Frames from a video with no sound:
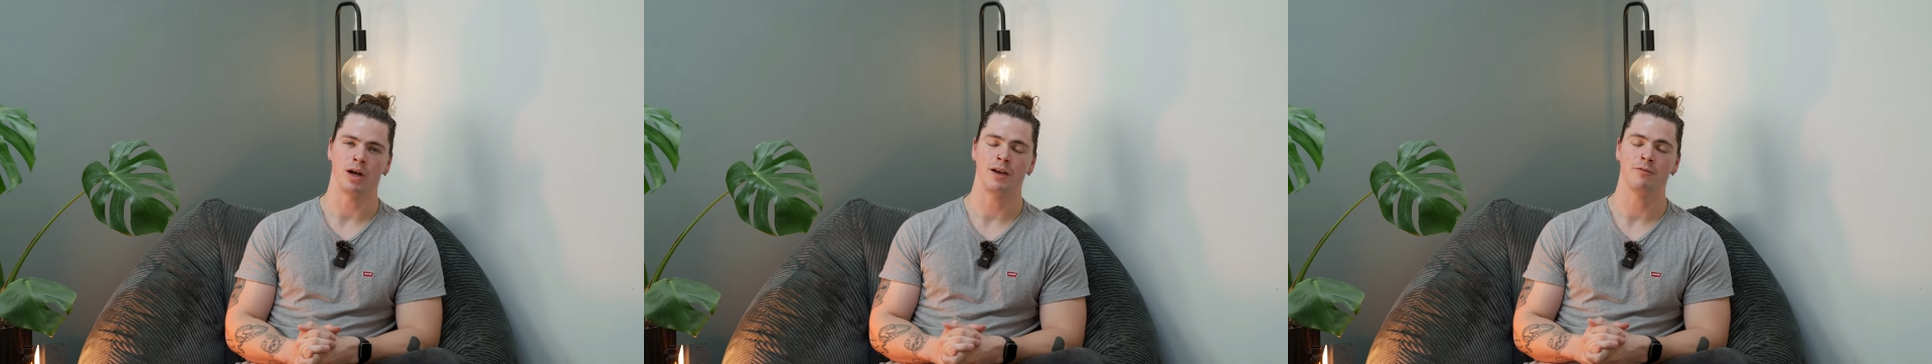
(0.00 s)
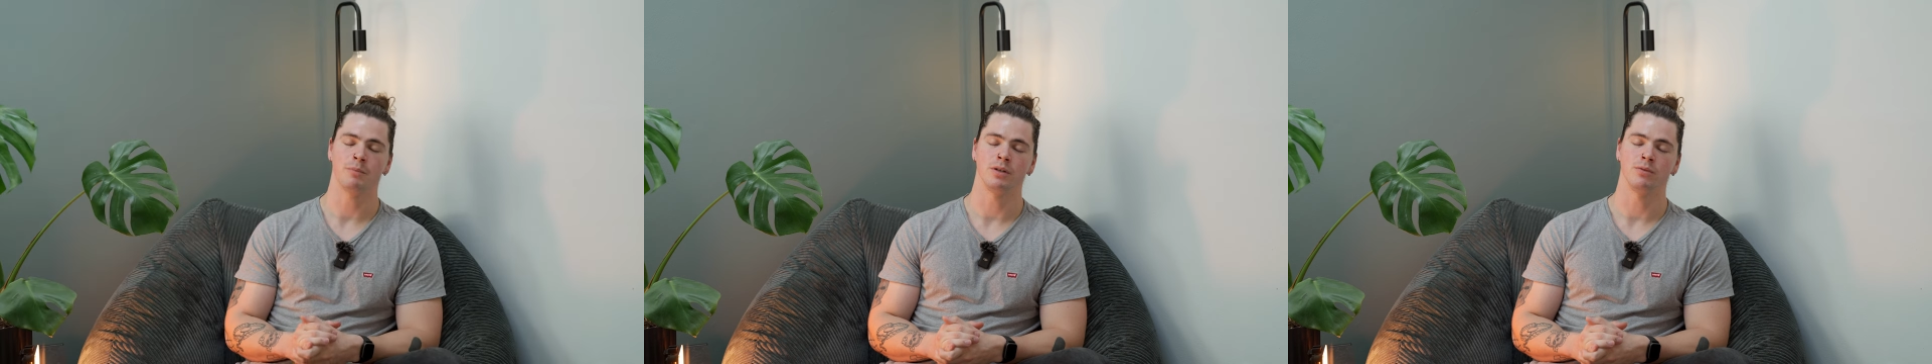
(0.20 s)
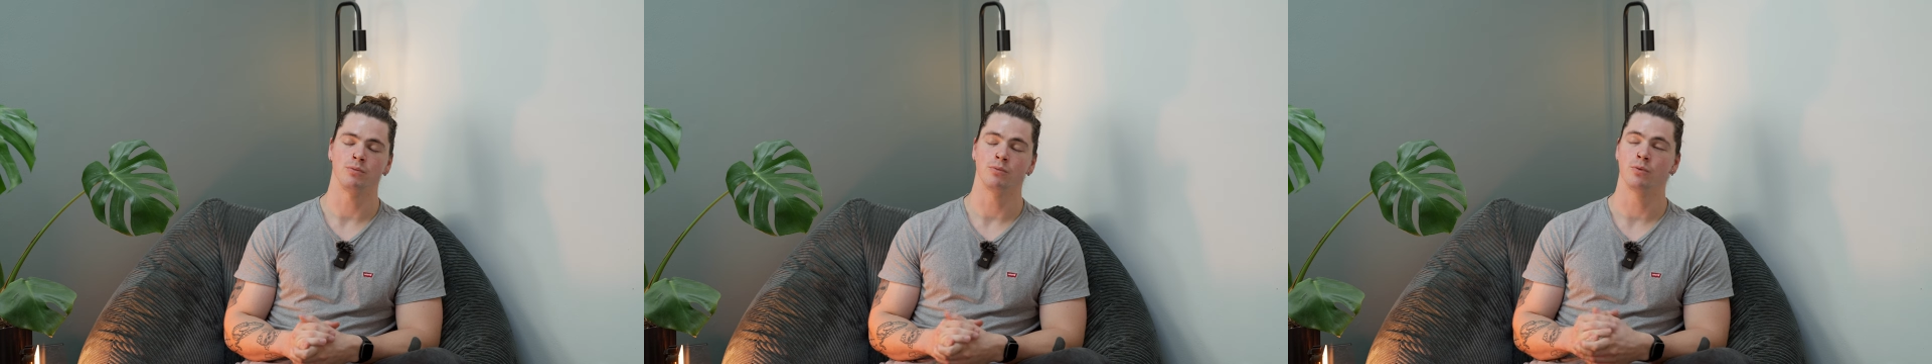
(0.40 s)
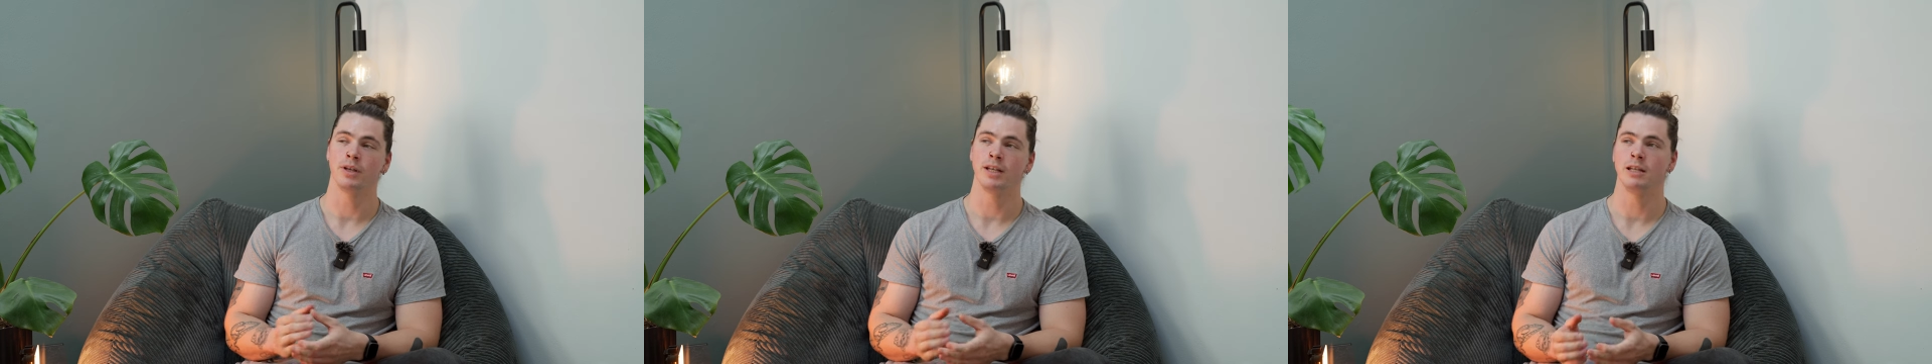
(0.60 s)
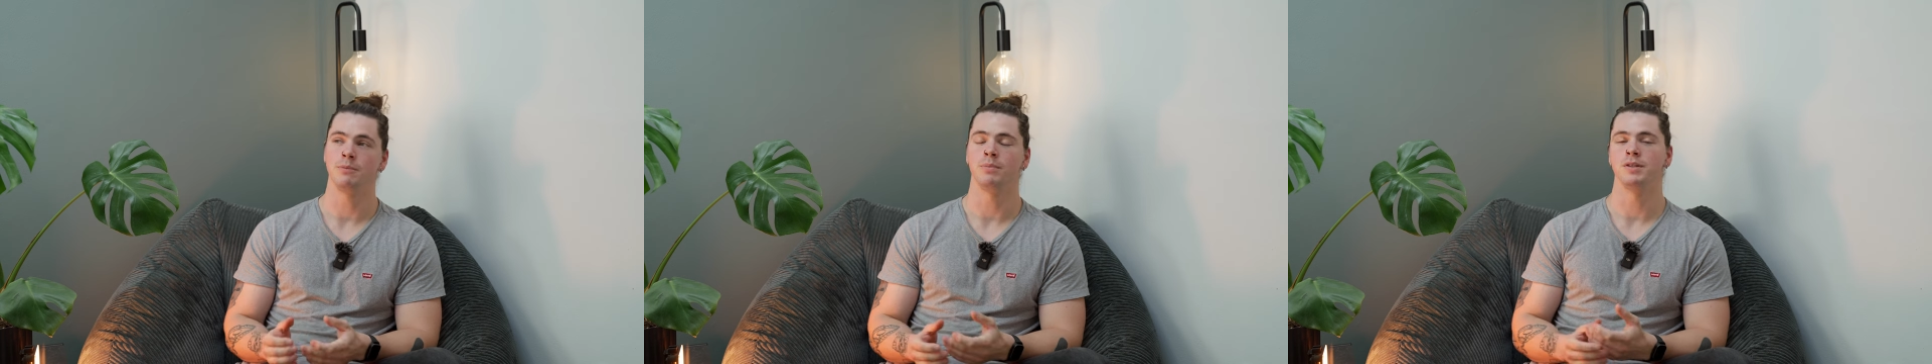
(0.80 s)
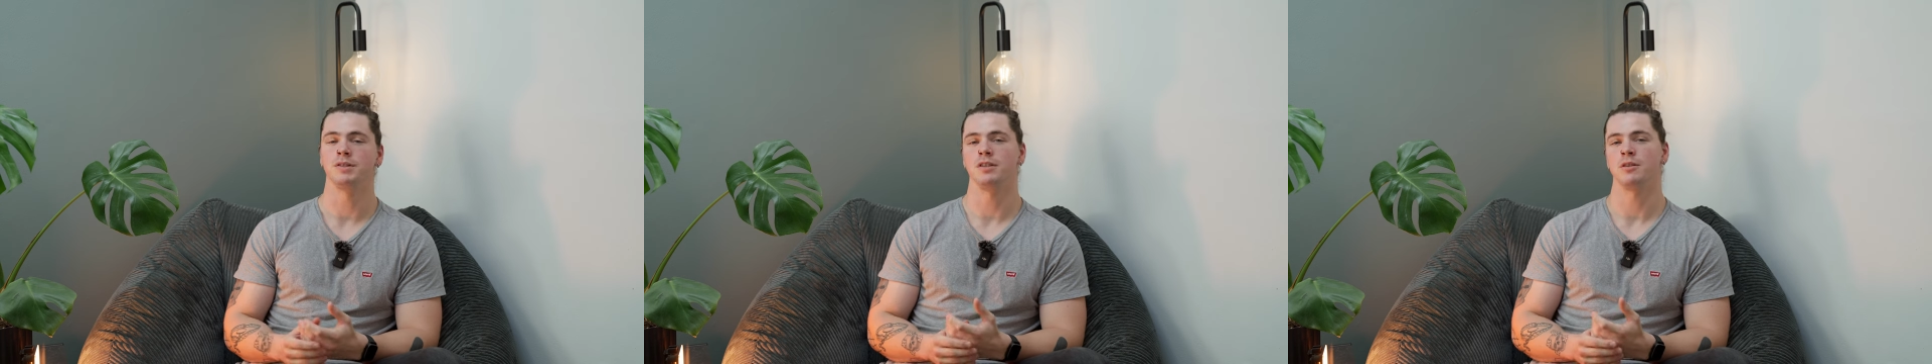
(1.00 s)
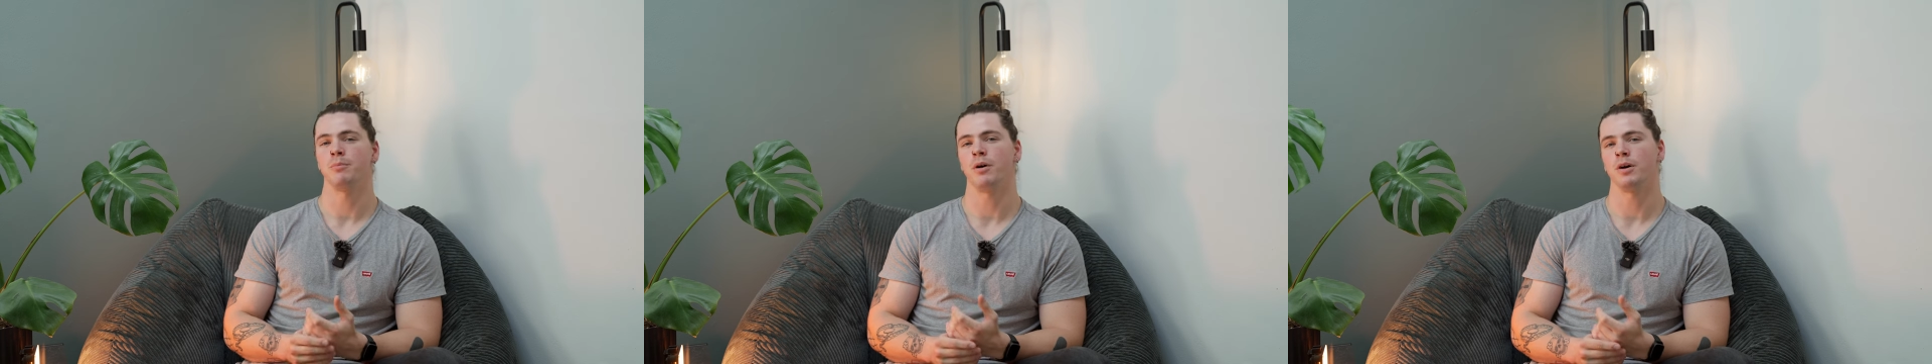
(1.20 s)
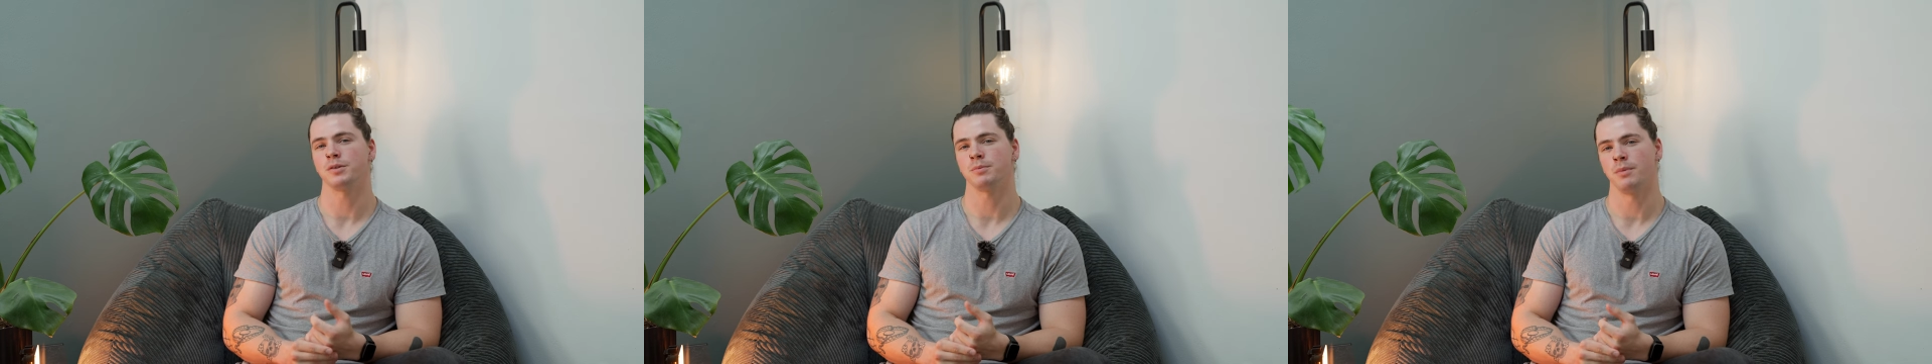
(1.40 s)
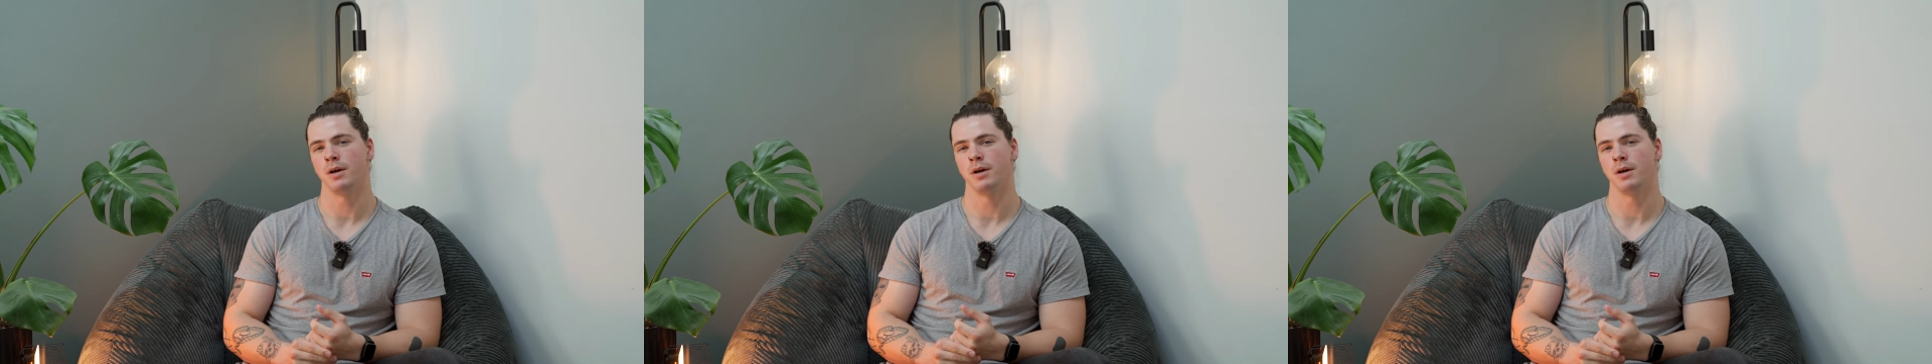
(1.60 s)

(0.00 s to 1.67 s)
I have been really busy the past